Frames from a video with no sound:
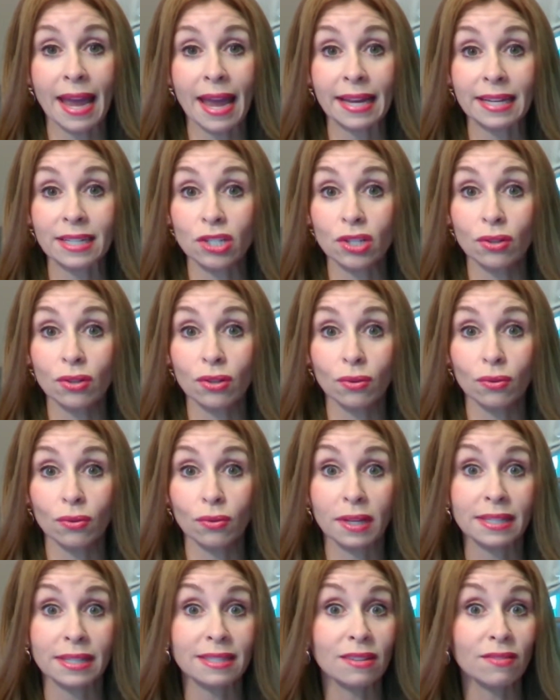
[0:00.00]
and to
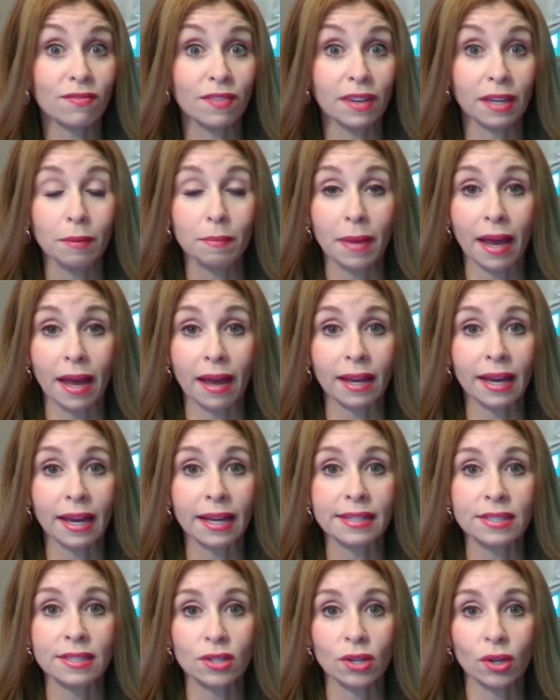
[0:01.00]
get some feedback
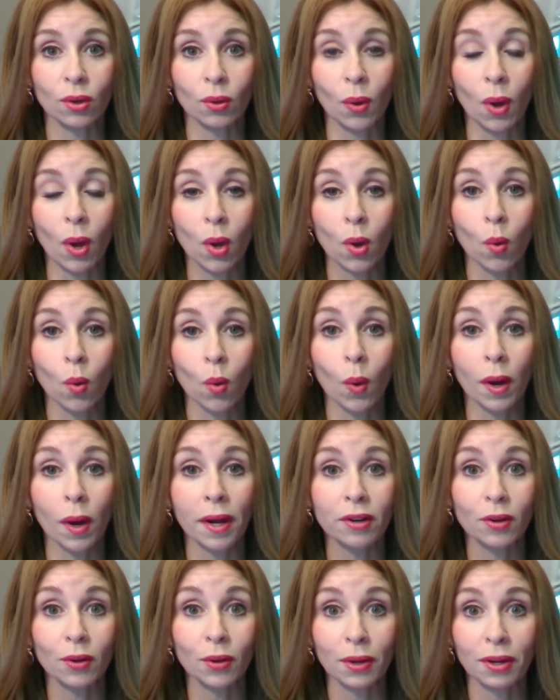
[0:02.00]
as to
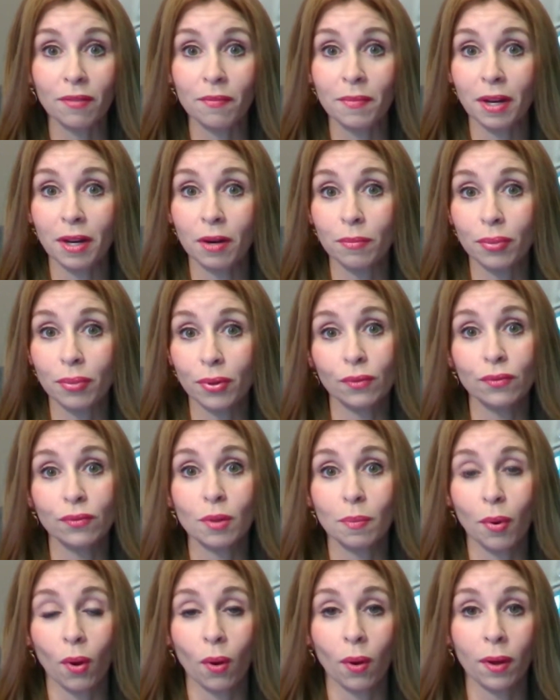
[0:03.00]
what could have been
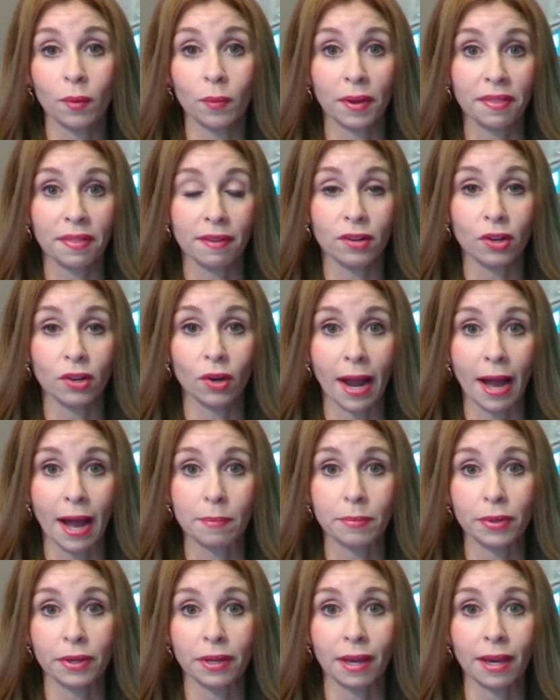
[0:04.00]
improved upon within your
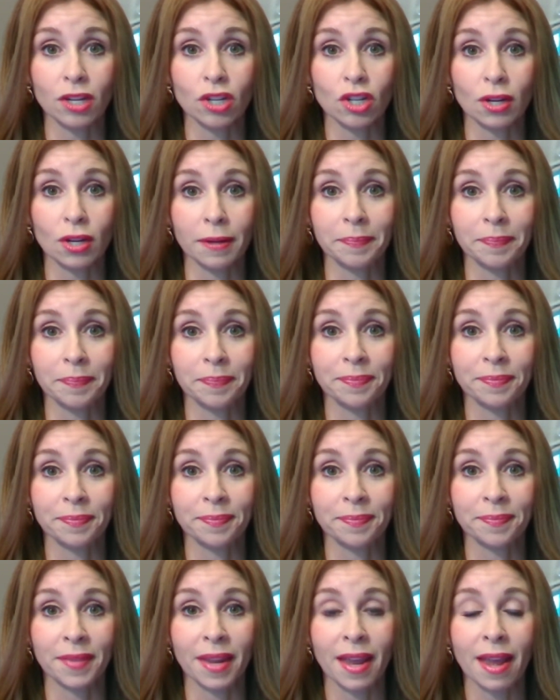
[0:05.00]
application.
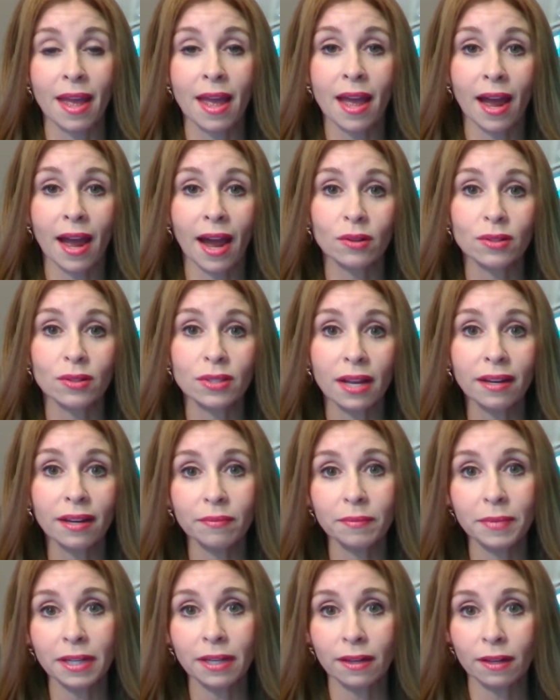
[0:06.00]
Outside
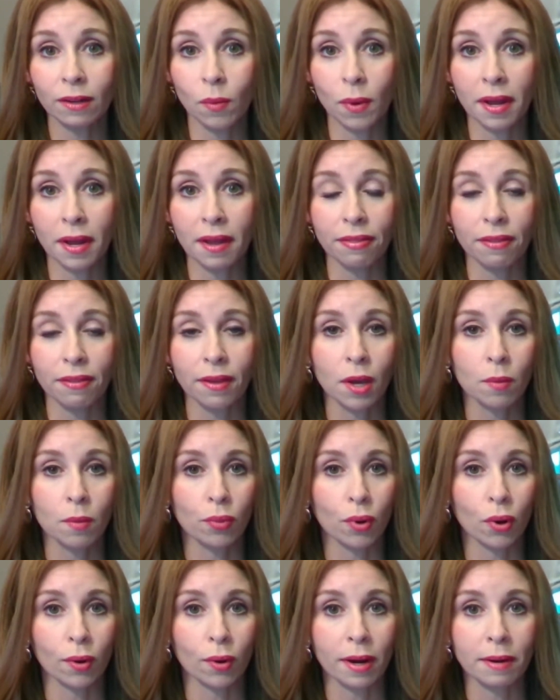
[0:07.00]
of meeting with
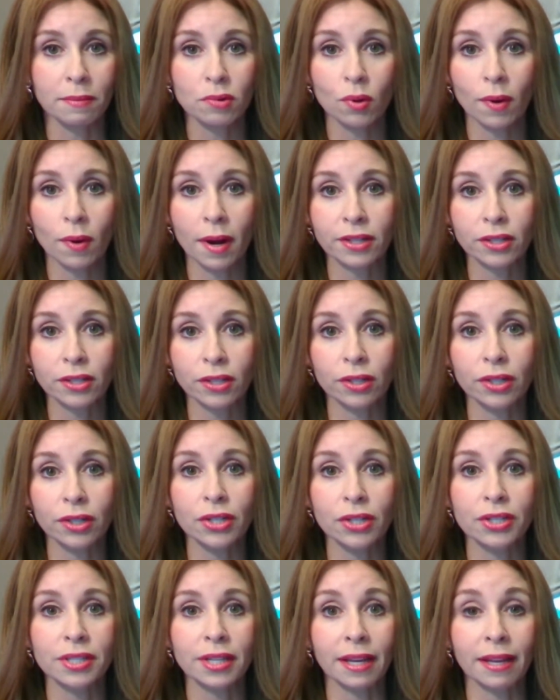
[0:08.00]
program
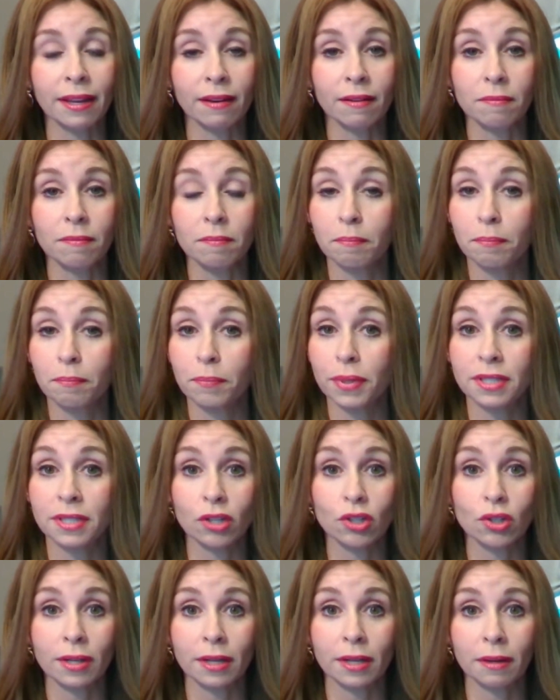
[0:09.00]
directors and
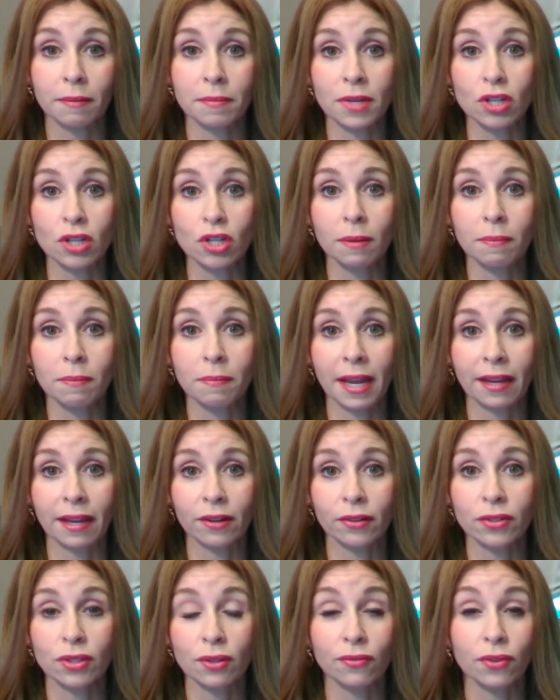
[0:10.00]
potentially admission
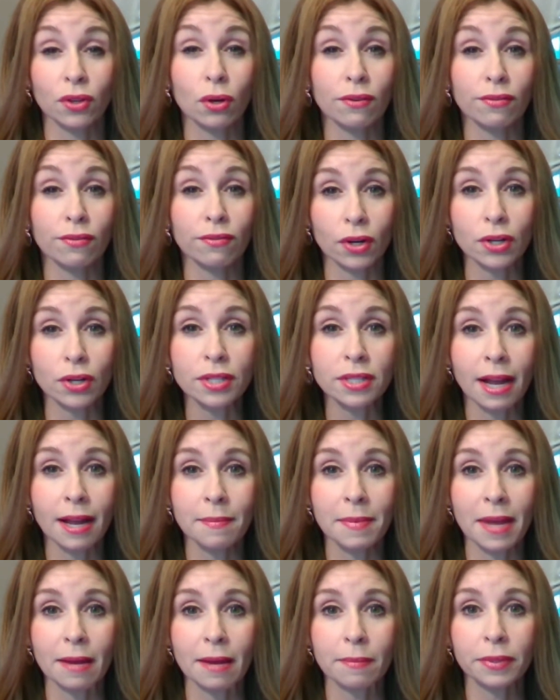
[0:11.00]
panels, if you're a
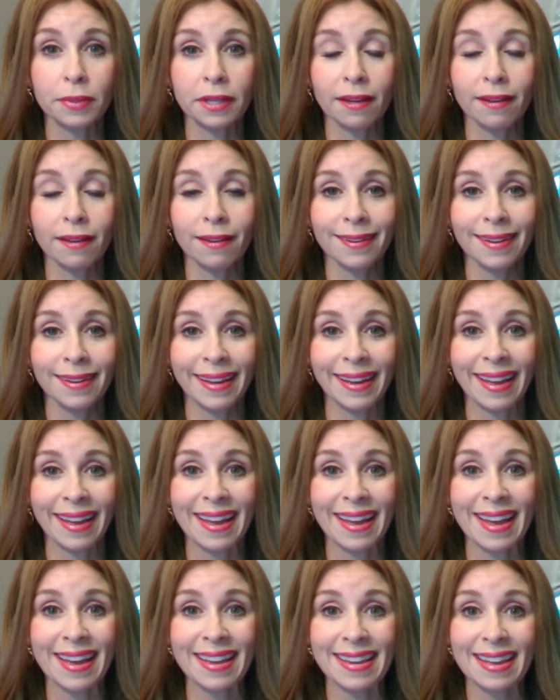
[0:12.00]
first-time applicant,
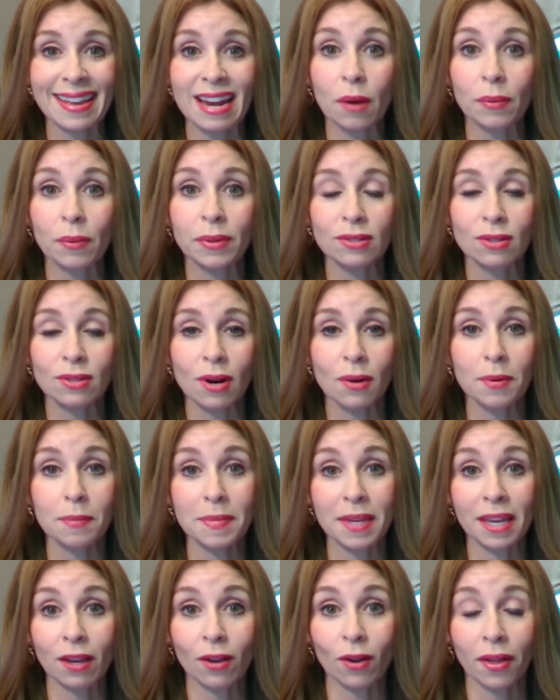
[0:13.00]
again, I would start
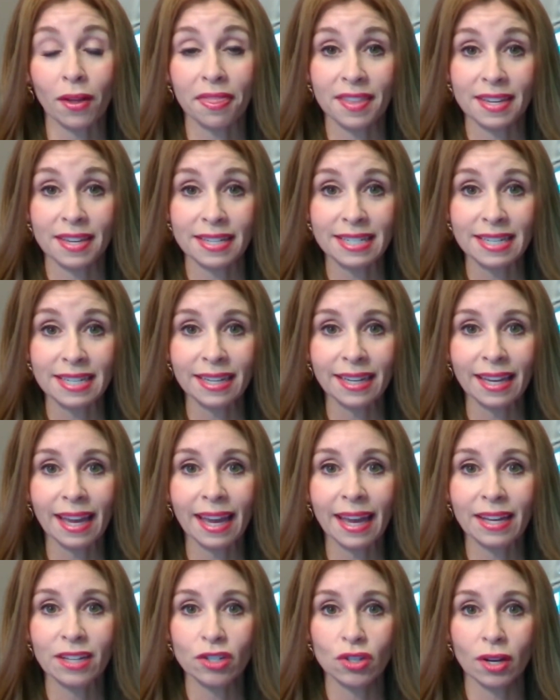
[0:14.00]
with being authentic
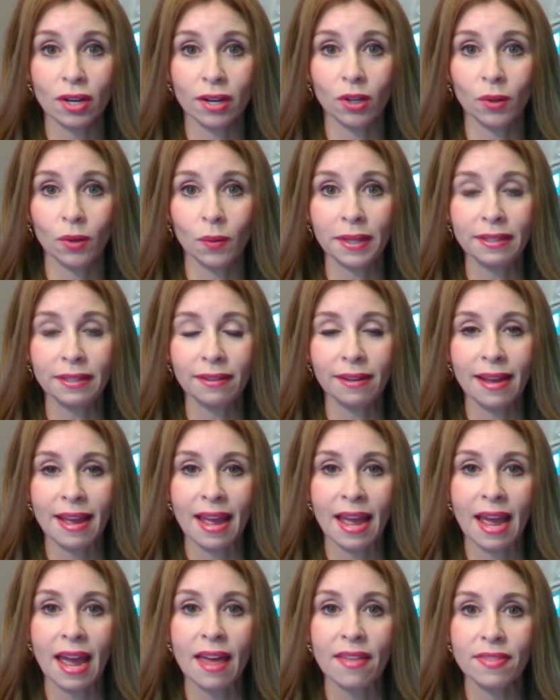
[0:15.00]
and genuine,
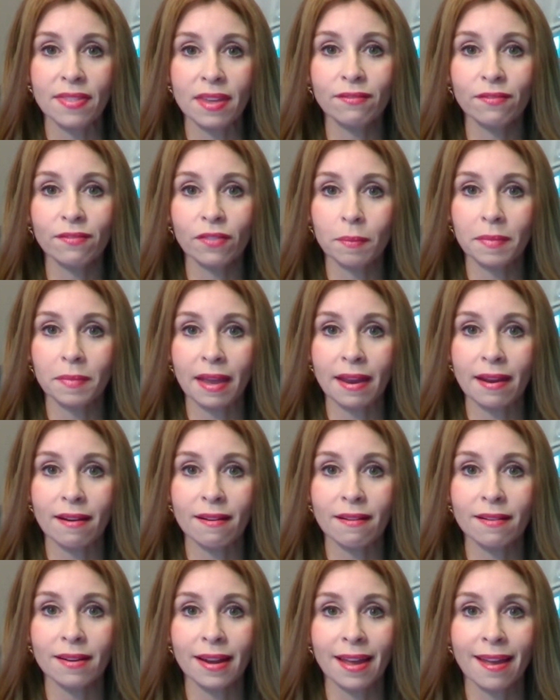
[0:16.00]
and then from
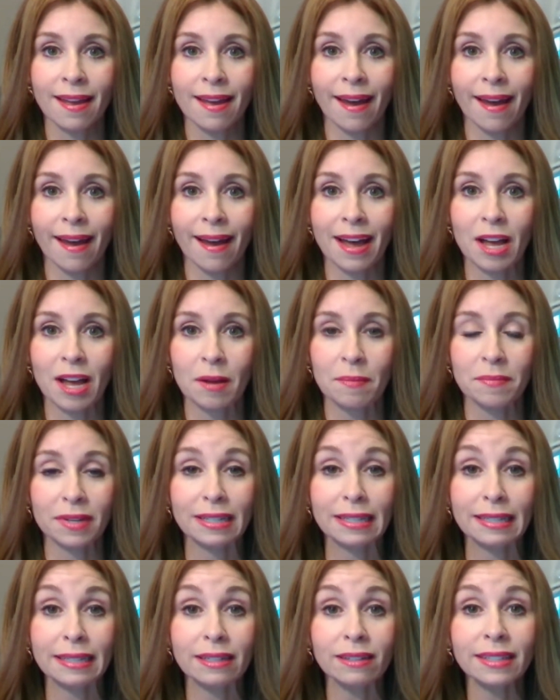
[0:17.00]
there,
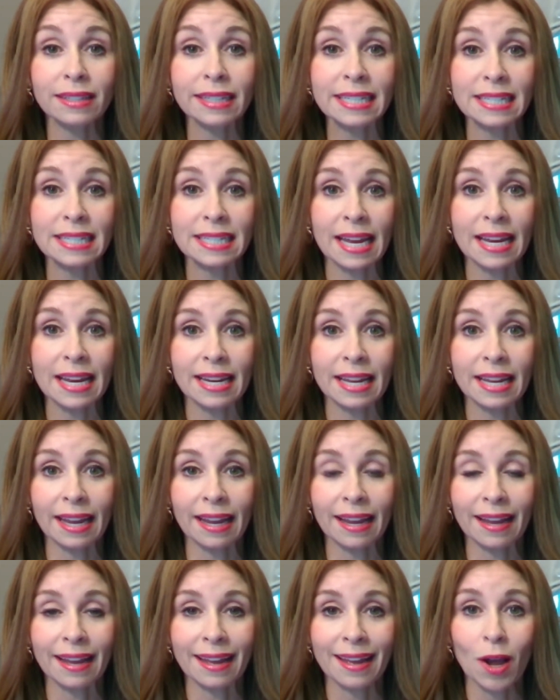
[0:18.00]
clearly
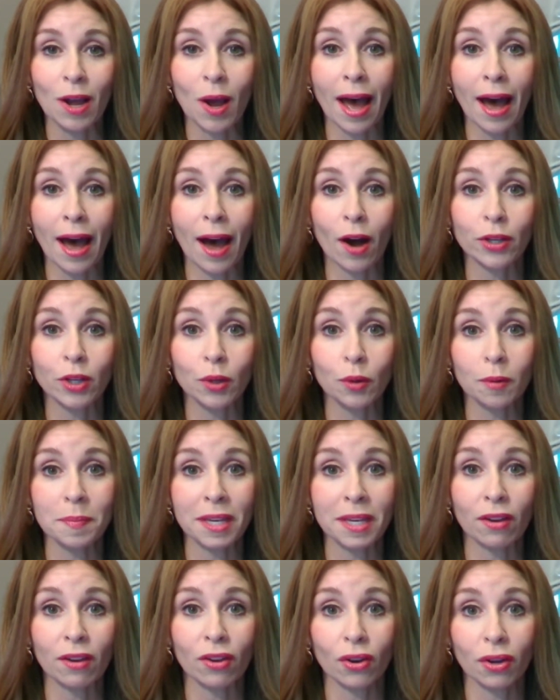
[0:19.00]
stating how you would
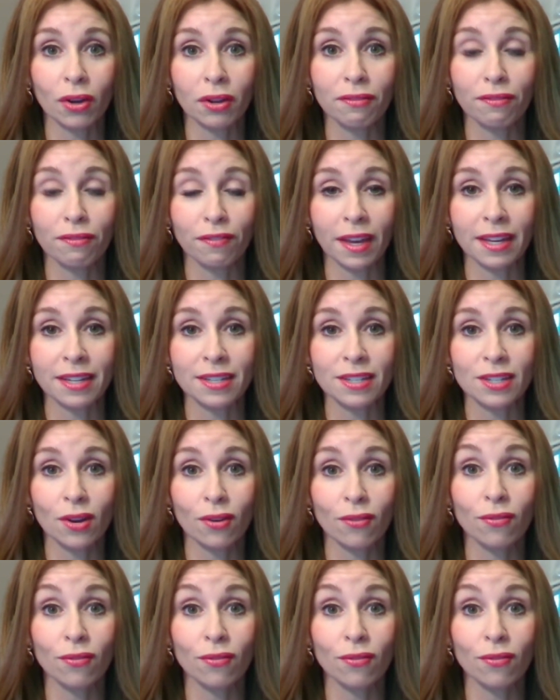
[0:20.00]
be a good fit